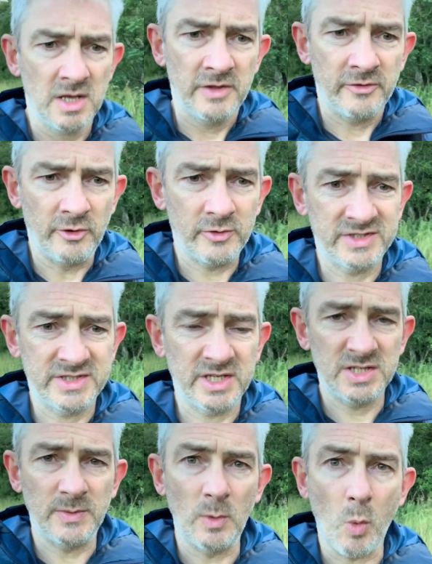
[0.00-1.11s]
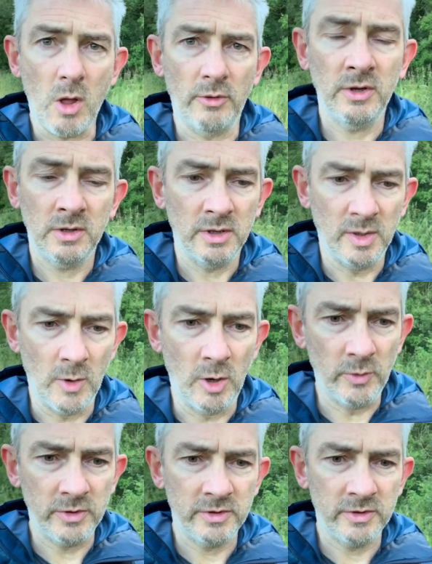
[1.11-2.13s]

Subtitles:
always seems to be one at the moment